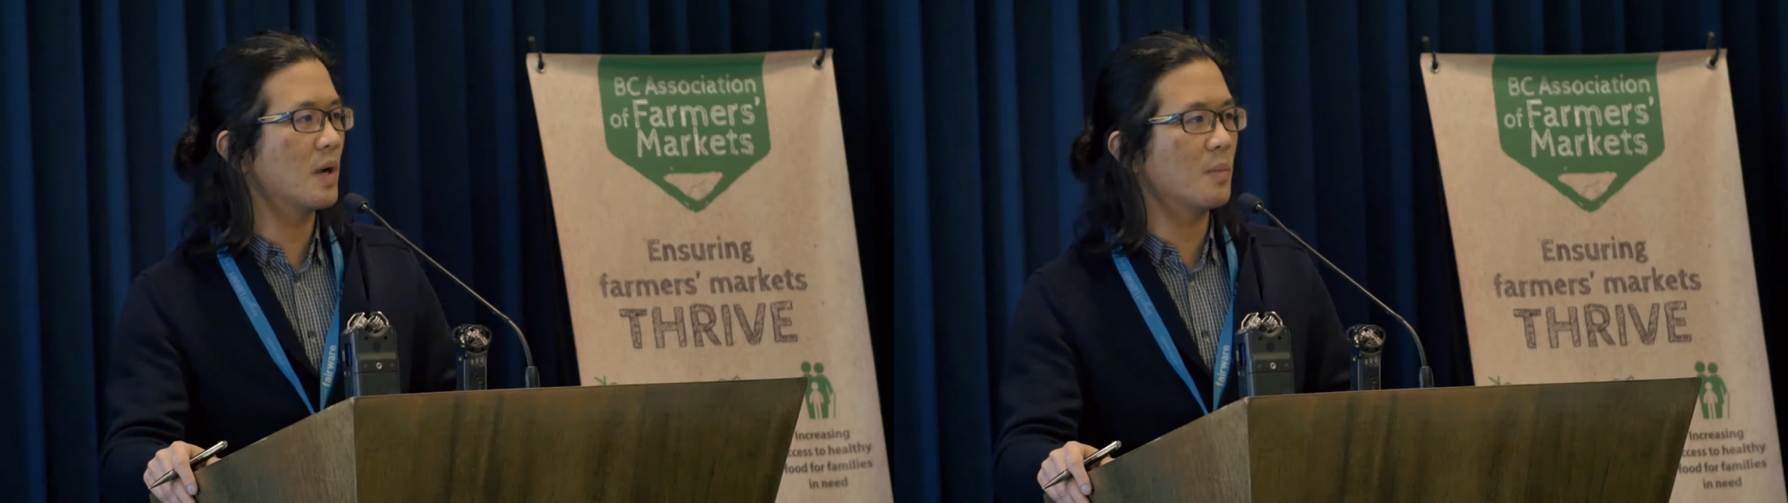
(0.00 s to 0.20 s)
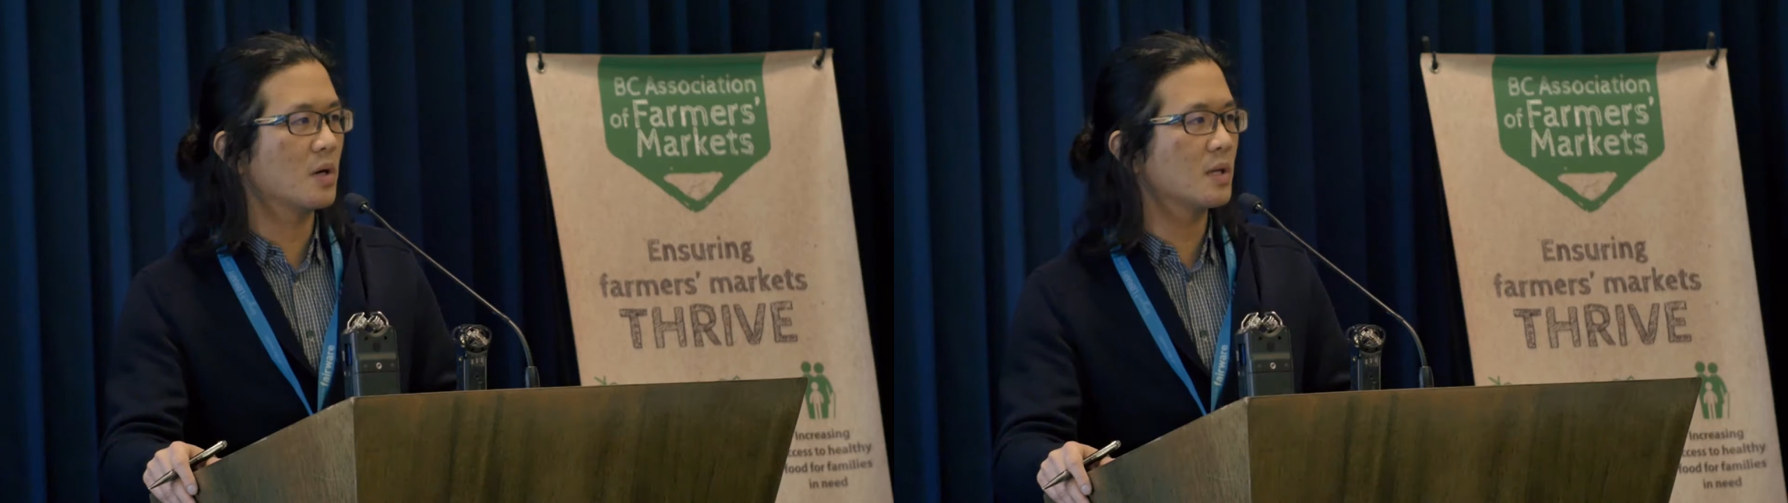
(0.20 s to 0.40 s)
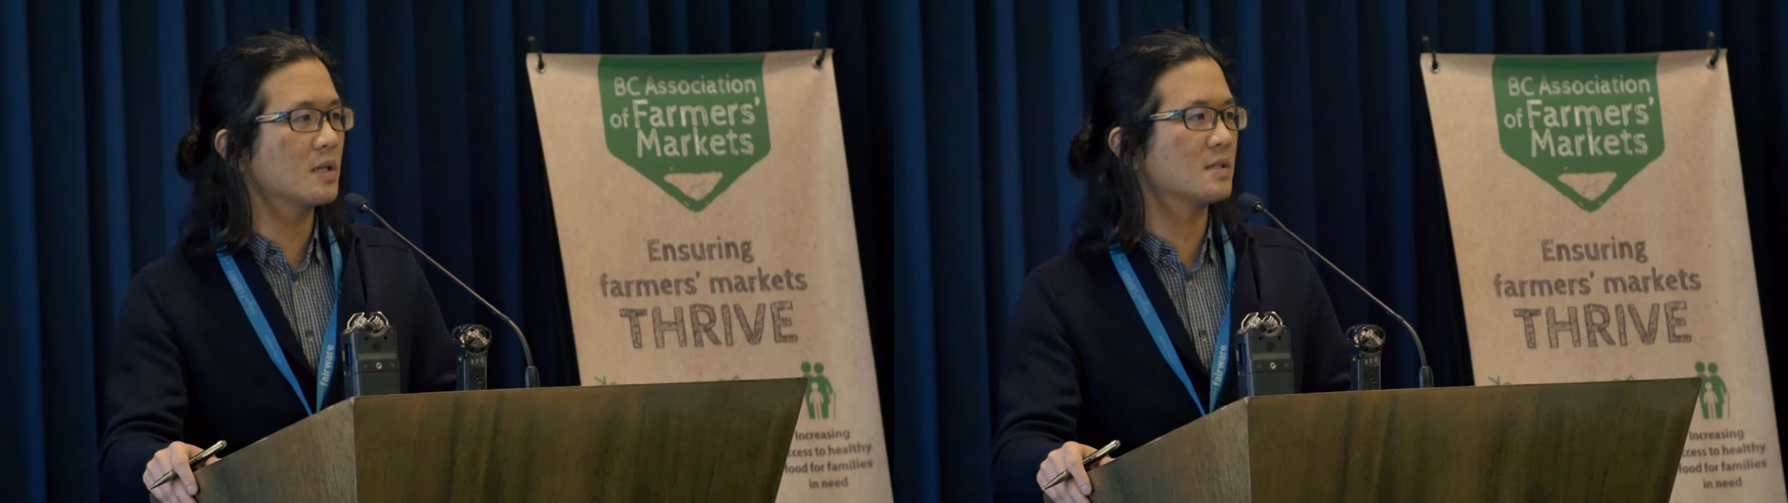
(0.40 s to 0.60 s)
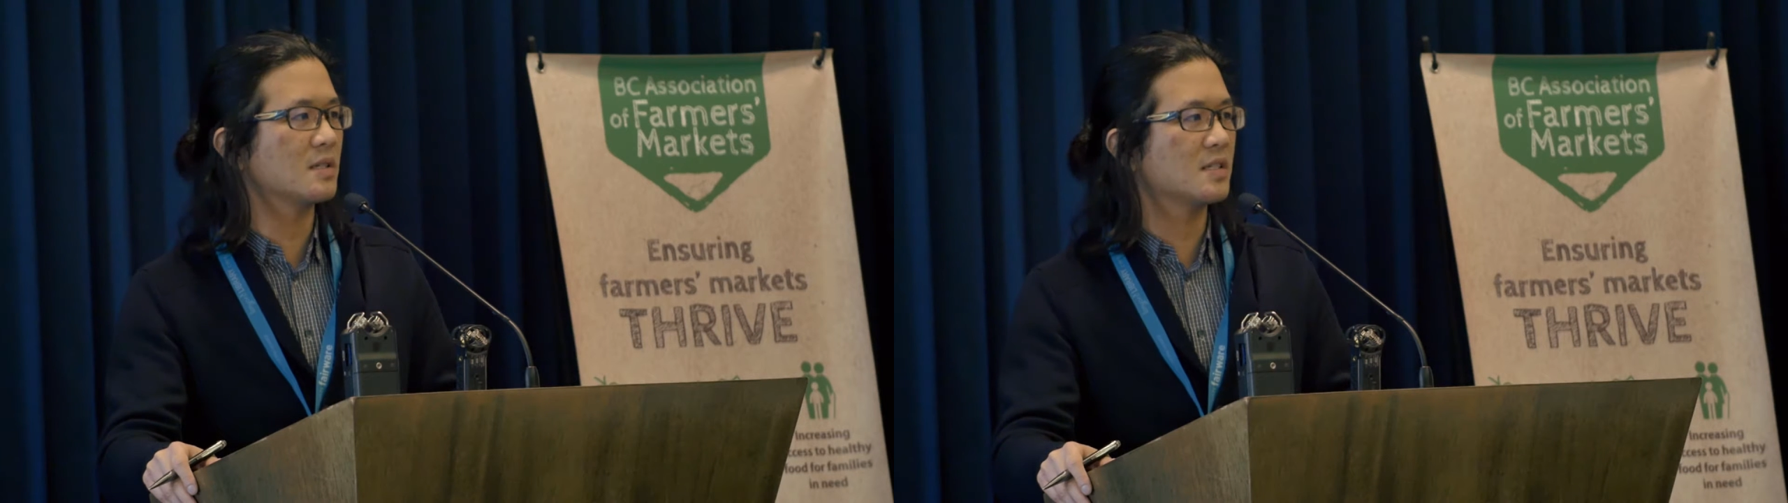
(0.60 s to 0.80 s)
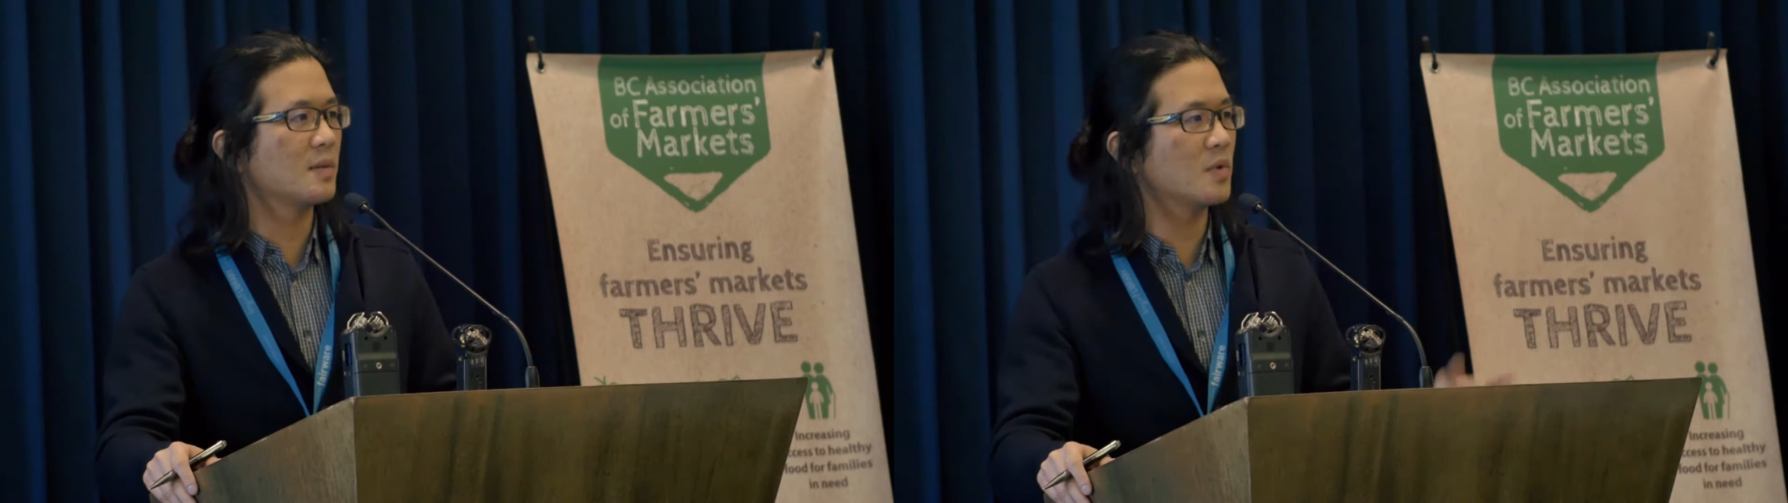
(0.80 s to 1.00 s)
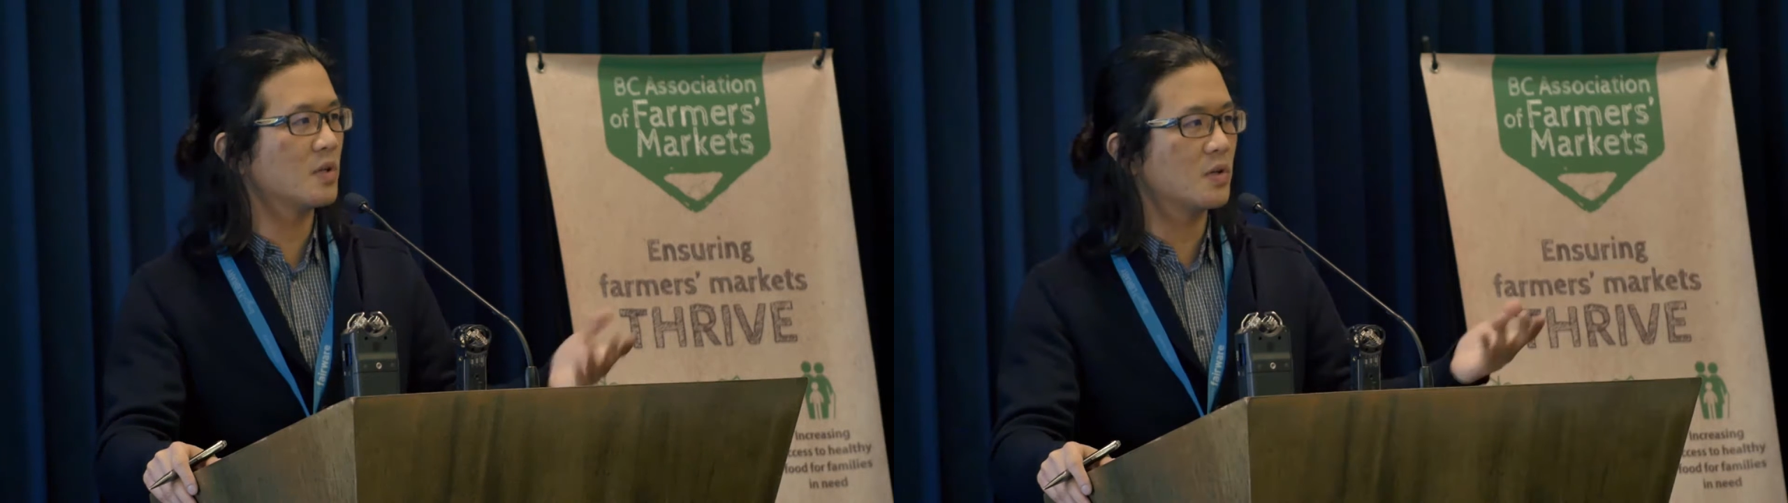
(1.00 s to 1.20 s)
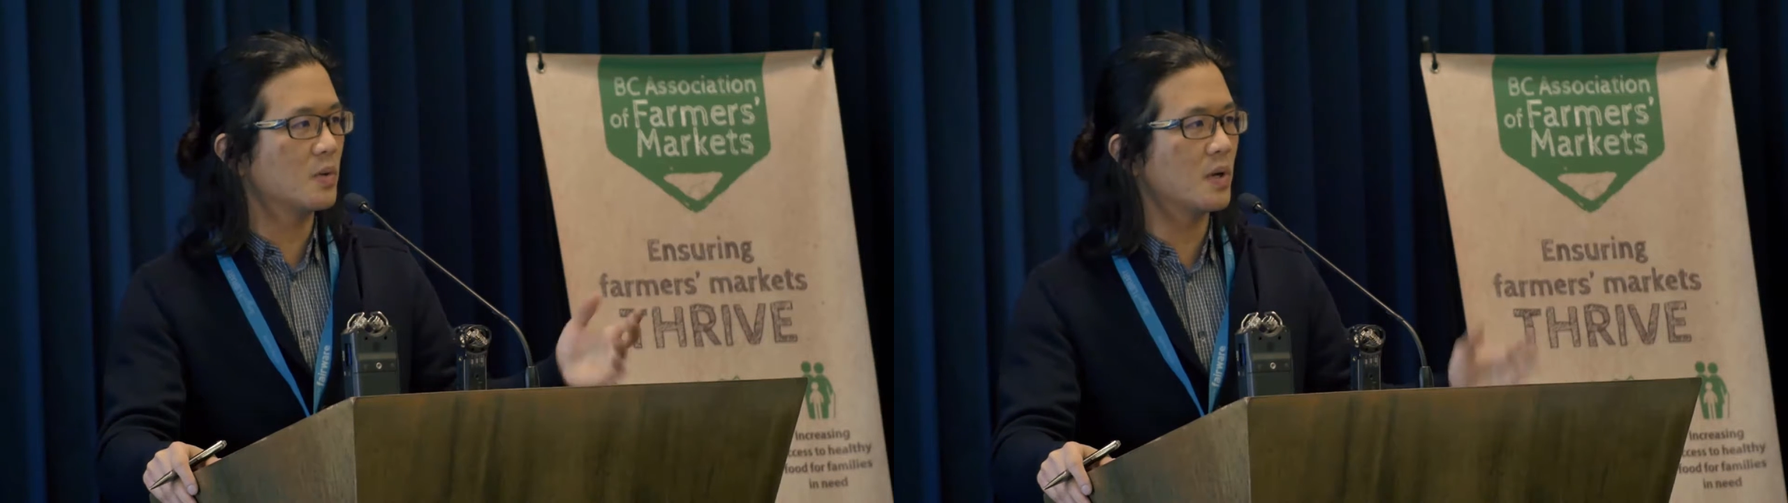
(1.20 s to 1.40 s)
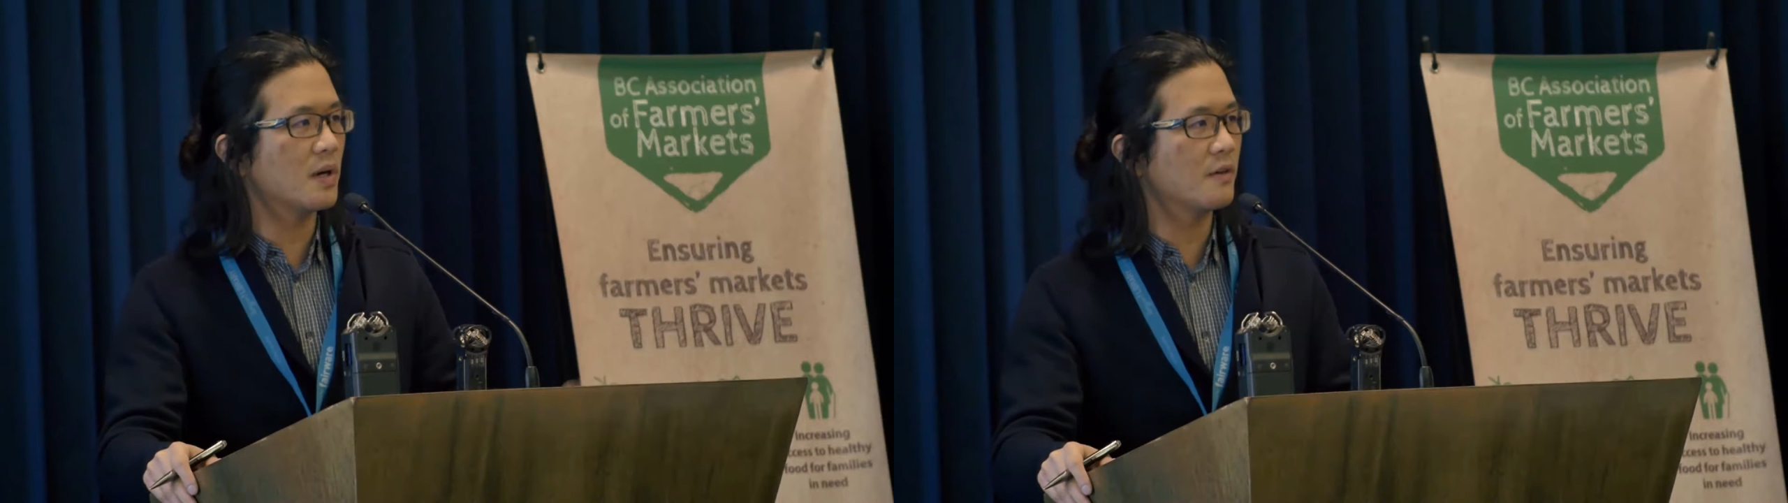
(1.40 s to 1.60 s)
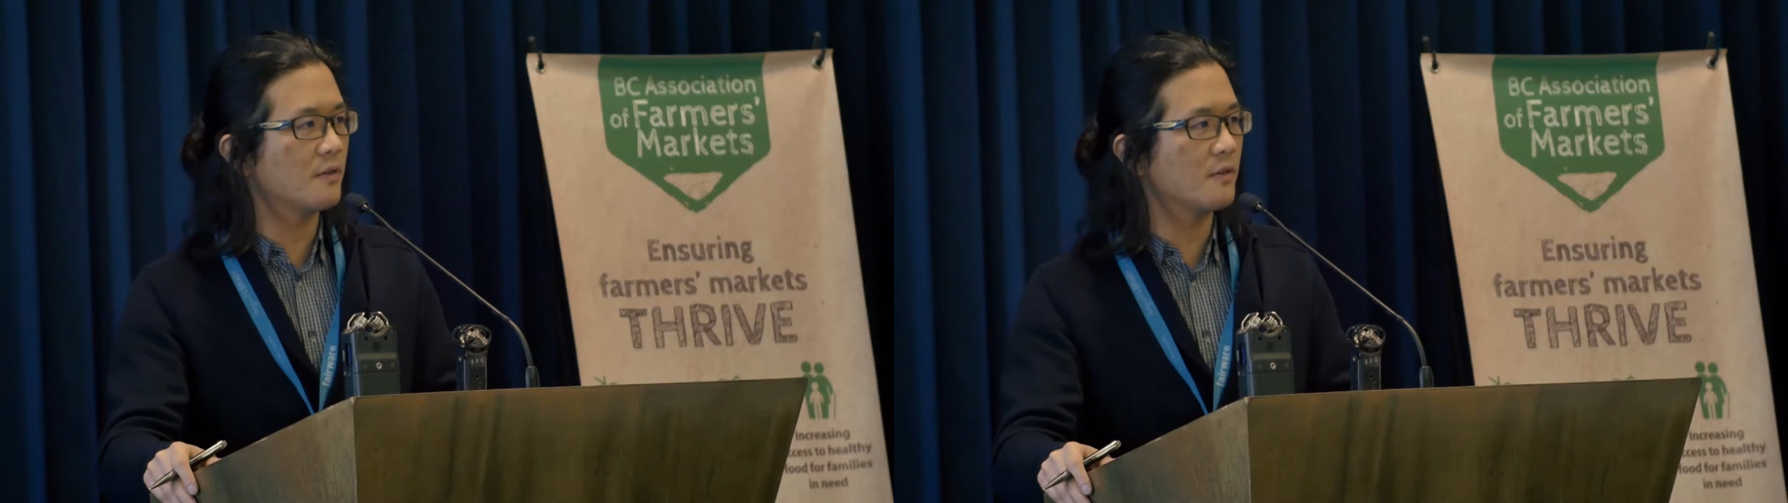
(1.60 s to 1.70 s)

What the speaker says: wet markets are similar to